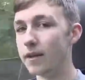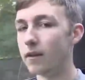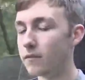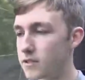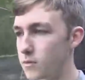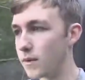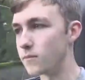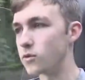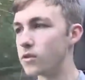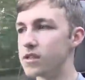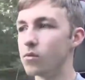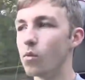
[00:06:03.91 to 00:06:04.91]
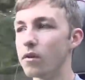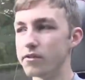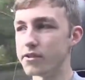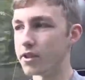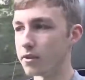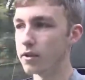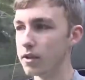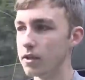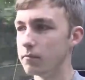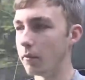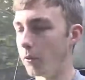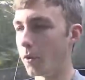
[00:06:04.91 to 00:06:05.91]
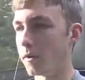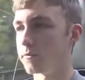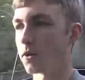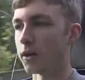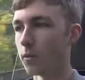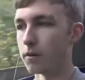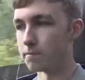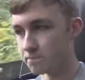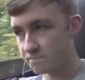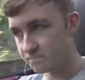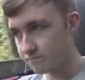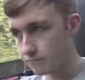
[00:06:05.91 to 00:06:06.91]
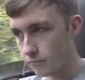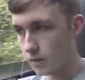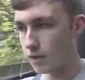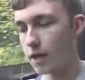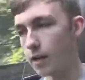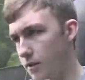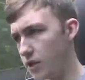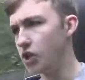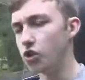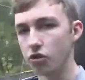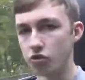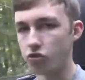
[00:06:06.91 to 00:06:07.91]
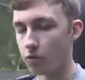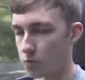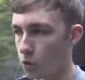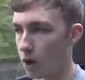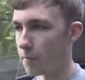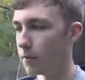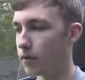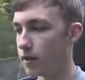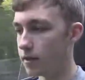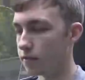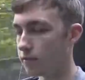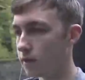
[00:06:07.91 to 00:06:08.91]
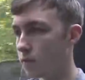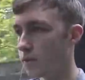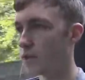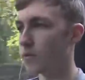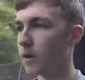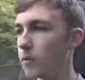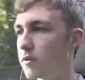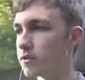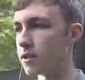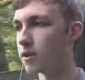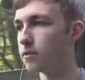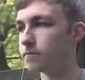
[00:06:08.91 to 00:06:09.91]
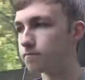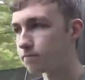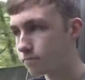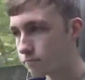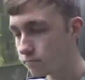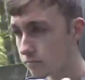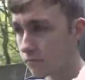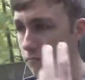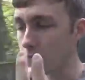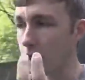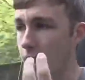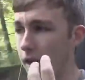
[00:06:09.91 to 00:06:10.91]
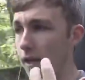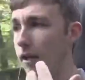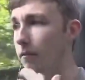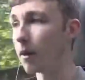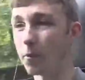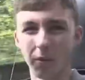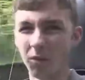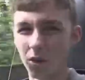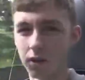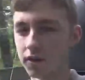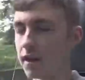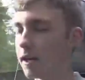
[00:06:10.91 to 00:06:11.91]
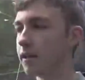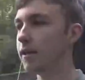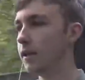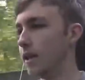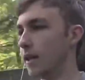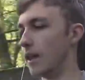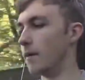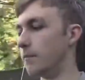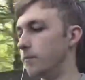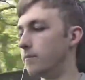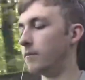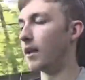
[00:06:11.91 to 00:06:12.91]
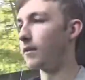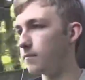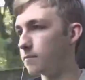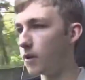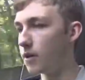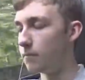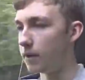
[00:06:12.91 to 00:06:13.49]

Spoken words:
Obviously when I'm 21, so probably when I'm 21, the insurance drops quite a bit when you're 21, so I'll probably look at that point.